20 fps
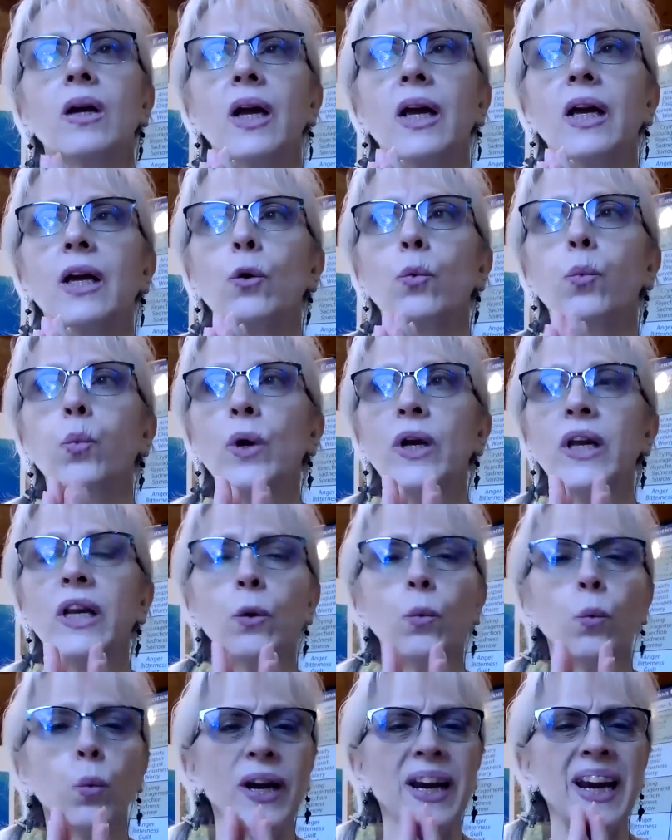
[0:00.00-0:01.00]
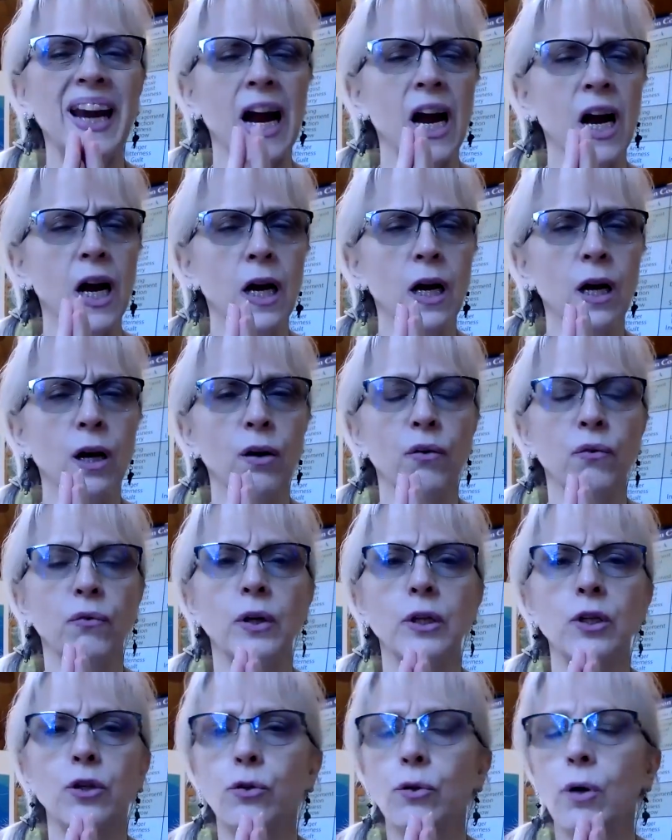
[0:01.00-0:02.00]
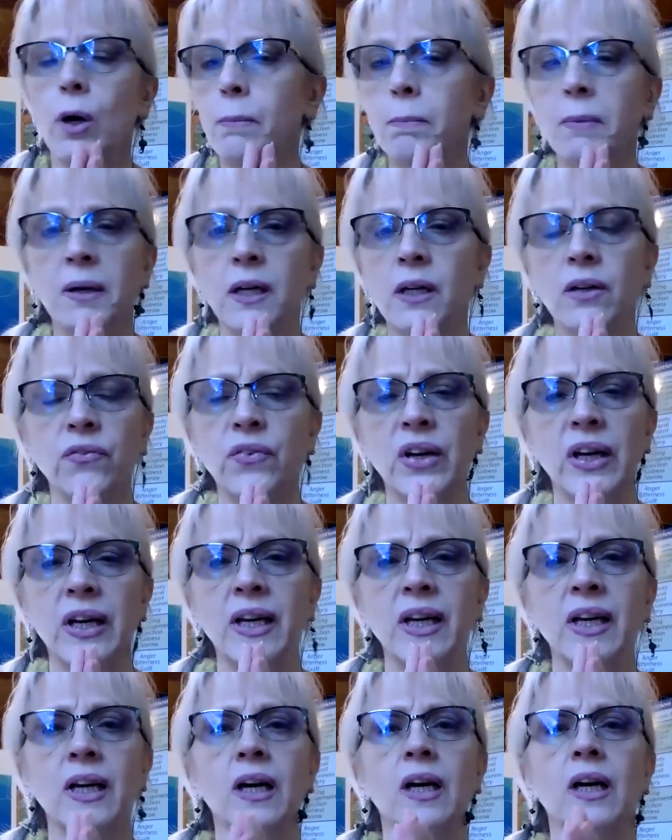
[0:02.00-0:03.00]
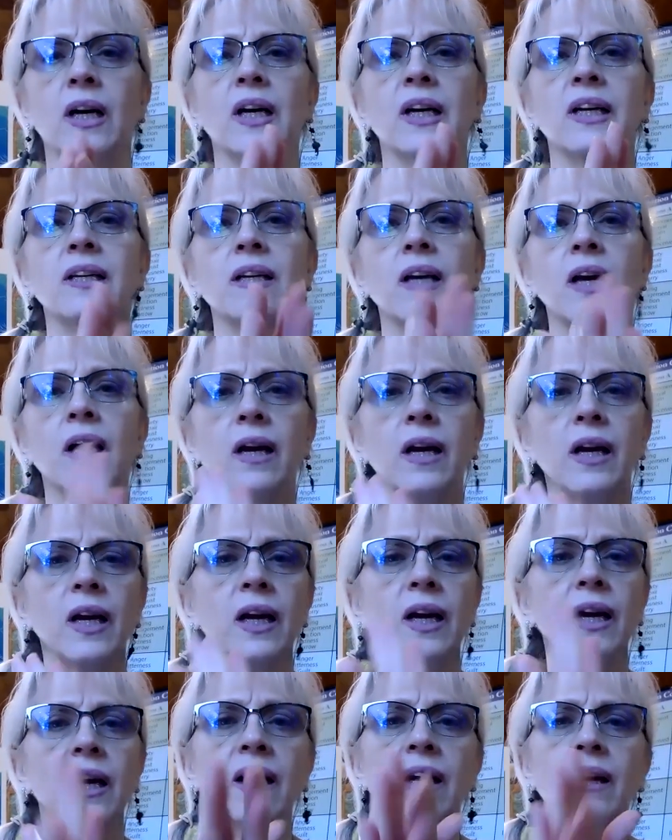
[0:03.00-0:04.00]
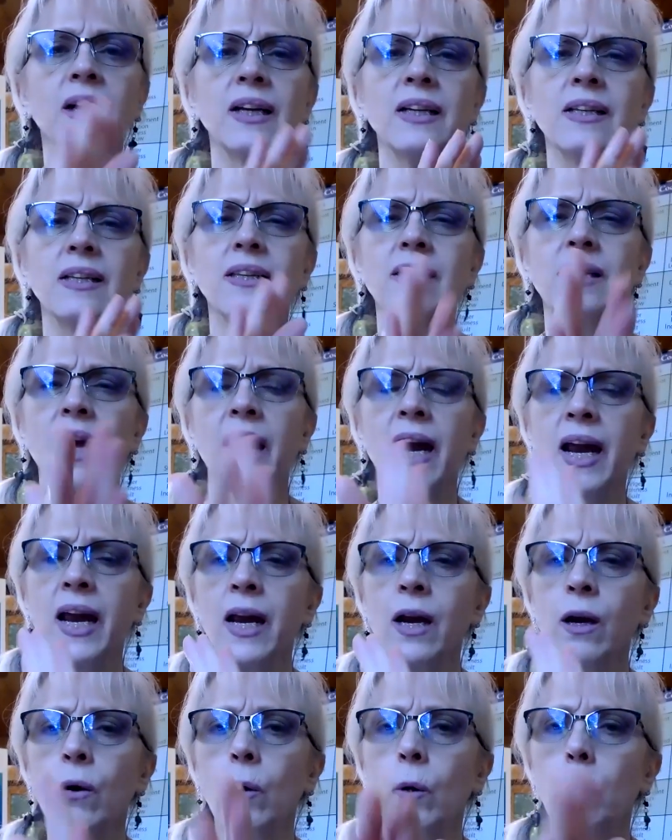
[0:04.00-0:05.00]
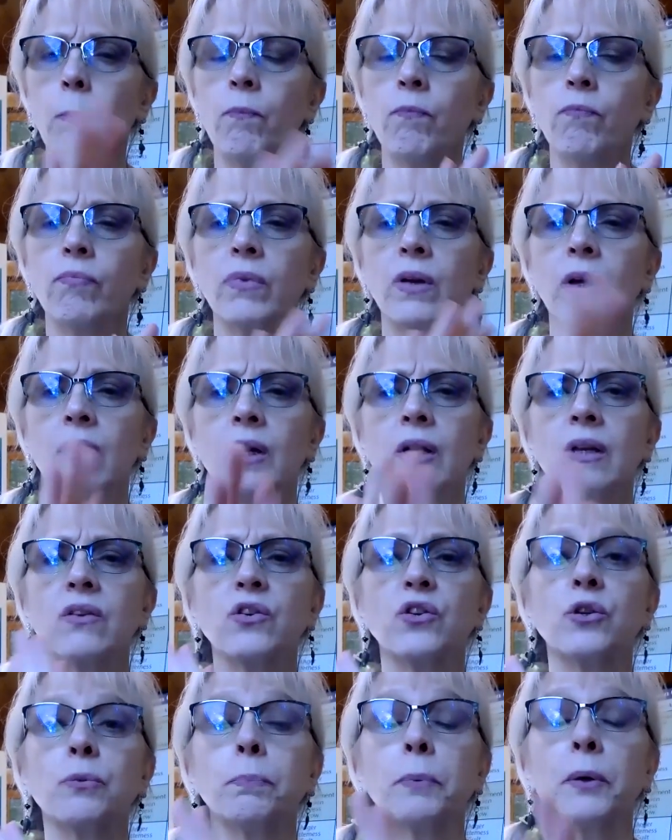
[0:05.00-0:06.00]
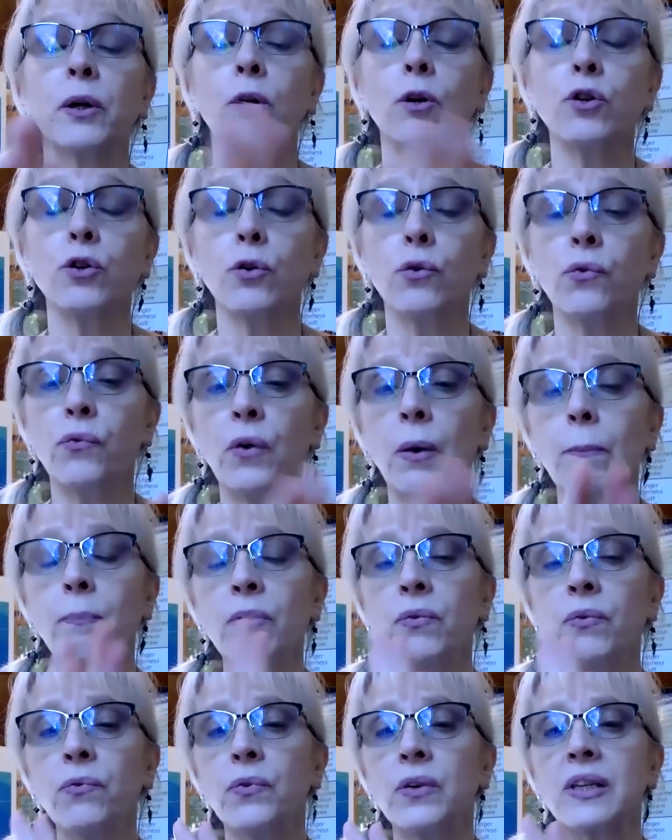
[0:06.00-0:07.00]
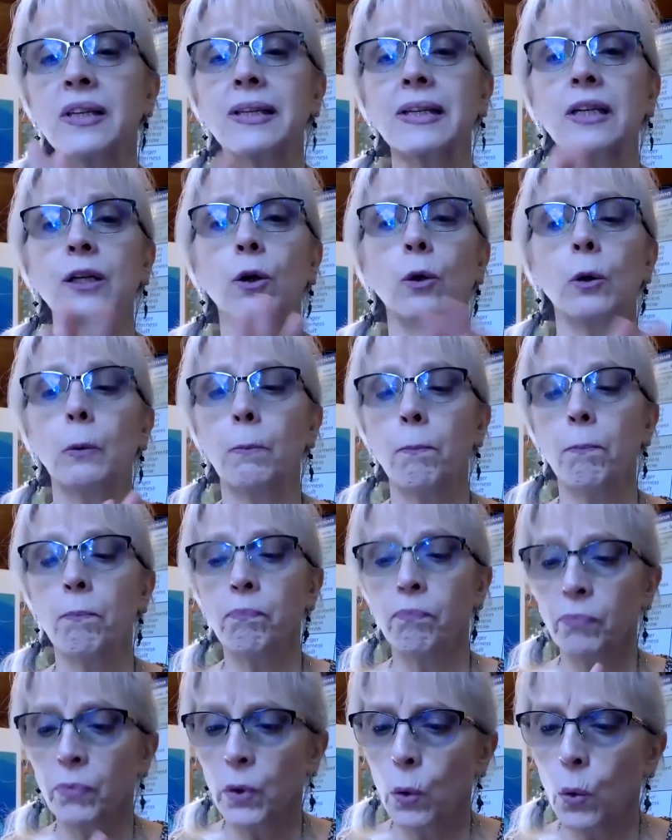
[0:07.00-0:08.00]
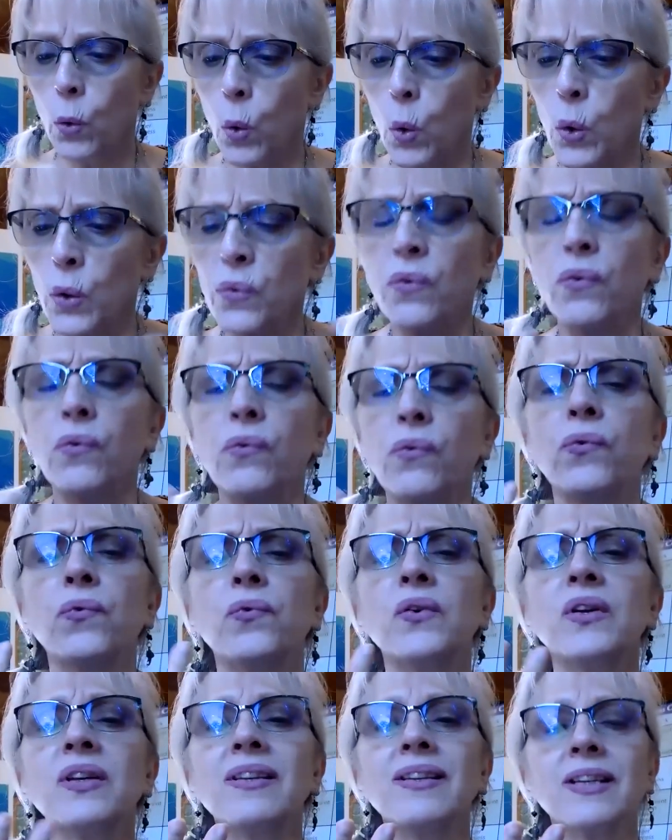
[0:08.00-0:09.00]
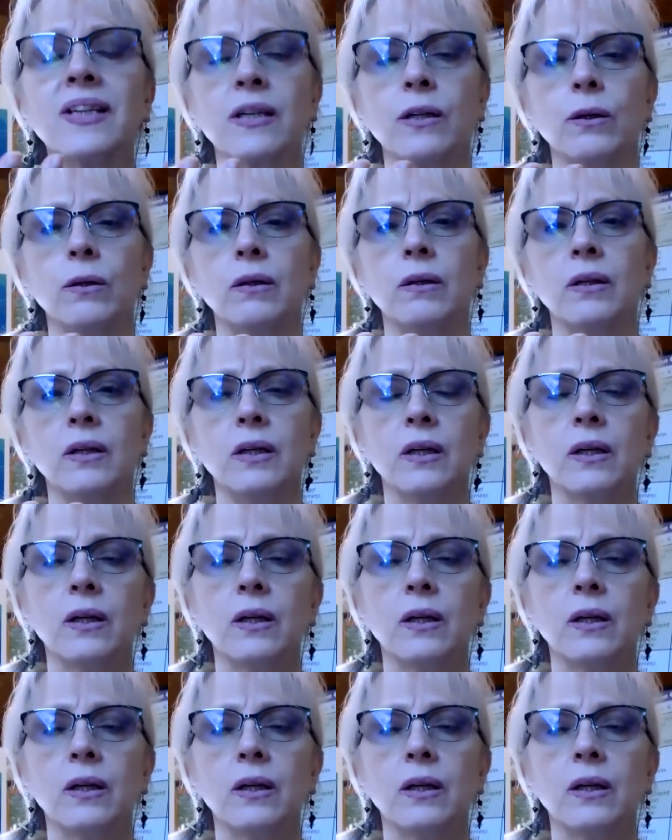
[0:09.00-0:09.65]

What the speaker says: And when we have a trauma of any kind, it can tear the spiritual from the physical or the physical